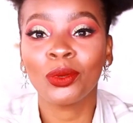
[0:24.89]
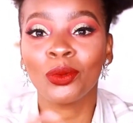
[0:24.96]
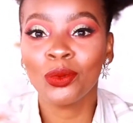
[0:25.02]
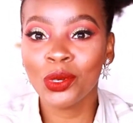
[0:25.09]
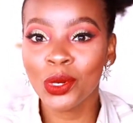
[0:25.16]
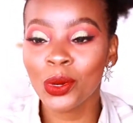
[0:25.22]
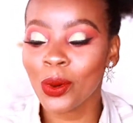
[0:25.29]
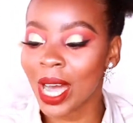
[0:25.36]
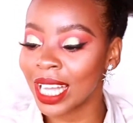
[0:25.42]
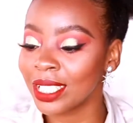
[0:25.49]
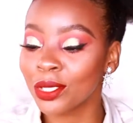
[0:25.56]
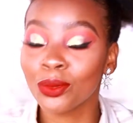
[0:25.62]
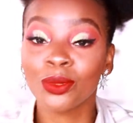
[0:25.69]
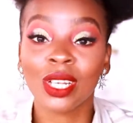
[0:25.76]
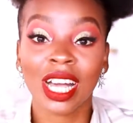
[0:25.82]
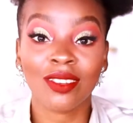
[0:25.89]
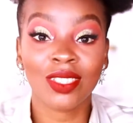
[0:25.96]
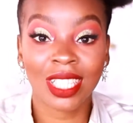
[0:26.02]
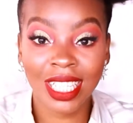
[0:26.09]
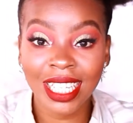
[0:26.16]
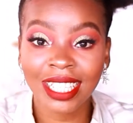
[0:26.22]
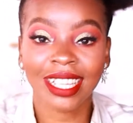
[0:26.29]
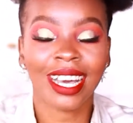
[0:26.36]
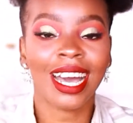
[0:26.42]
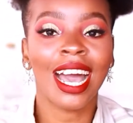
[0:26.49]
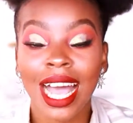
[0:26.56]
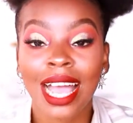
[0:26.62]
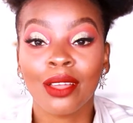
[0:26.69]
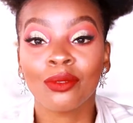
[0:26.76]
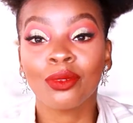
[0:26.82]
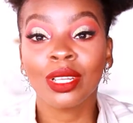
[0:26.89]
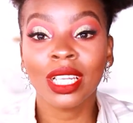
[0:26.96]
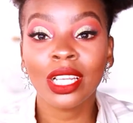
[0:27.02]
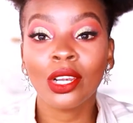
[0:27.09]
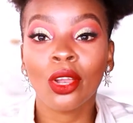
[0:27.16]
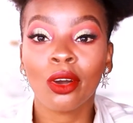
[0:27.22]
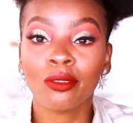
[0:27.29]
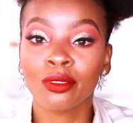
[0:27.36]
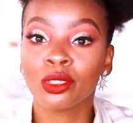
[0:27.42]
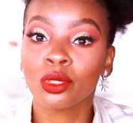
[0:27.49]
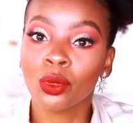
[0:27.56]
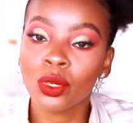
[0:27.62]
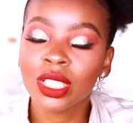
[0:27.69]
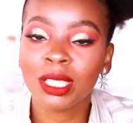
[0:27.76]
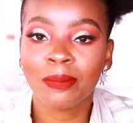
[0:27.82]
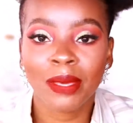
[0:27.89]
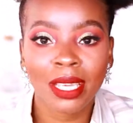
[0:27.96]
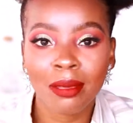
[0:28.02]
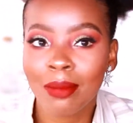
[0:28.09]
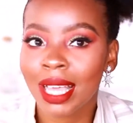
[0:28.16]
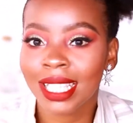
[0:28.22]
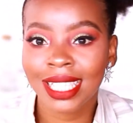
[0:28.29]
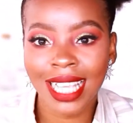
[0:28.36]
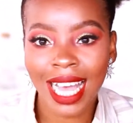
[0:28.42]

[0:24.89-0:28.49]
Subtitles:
you will know and you will have seen that I really love those pigments,